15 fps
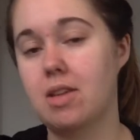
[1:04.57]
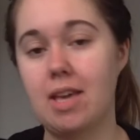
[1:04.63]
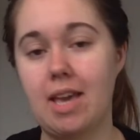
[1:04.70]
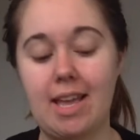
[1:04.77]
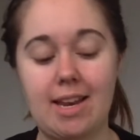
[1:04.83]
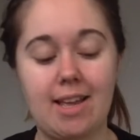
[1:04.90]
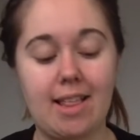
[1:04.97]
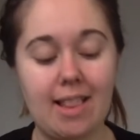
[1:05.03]
in
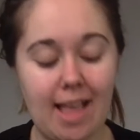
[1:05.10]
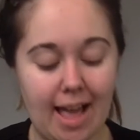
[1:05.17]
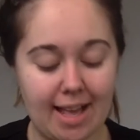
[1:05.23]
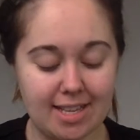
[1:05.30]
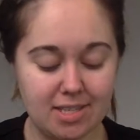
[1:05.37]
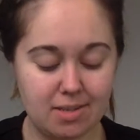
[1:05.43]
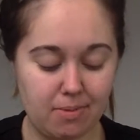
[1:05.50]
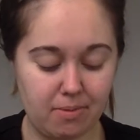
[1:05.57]

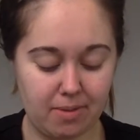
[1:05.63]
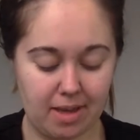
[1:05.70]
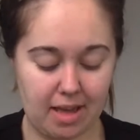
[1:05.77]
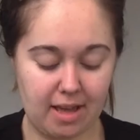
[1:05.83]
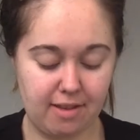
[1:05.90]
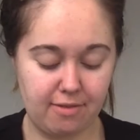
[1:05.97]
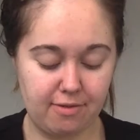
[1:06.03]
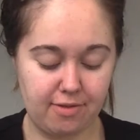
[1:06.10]
class when we
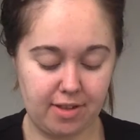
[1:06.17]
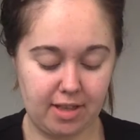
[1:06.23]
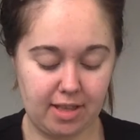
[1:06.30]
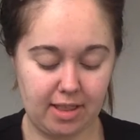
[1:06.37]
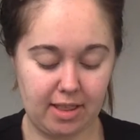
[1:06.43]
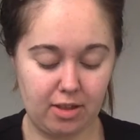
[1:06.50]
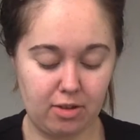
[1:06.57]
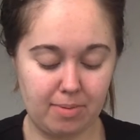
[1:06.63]
have
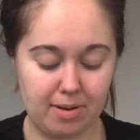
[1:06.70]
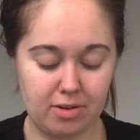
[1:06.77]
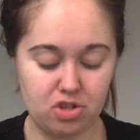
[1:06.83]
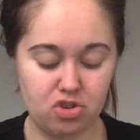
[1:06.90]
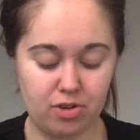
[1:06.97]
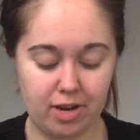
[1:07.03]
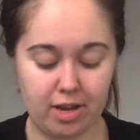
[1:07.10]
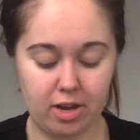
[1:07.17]
a little bit
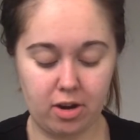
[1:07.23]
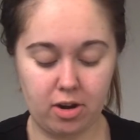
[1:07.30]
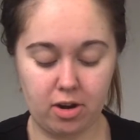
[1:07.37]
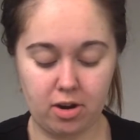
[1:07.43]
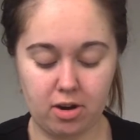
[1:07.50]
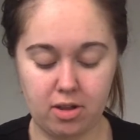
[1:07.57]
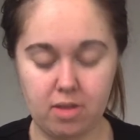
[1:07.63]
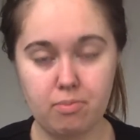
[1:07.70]
trickier
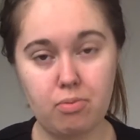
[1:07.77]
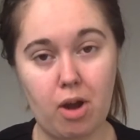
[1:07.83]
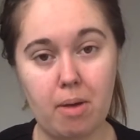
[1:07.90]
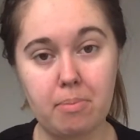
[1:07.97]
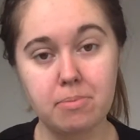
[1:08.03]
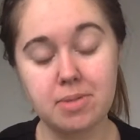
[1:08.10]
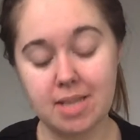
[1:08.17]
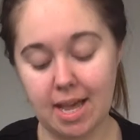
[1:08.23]

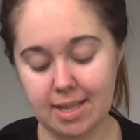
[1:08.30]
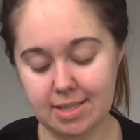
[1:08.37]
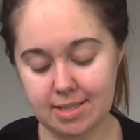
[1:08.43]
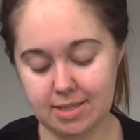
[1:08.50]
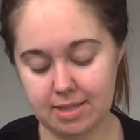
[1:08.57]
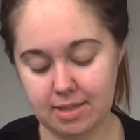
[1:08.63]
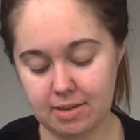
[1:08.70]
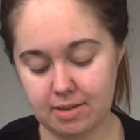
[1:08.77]
problem sets.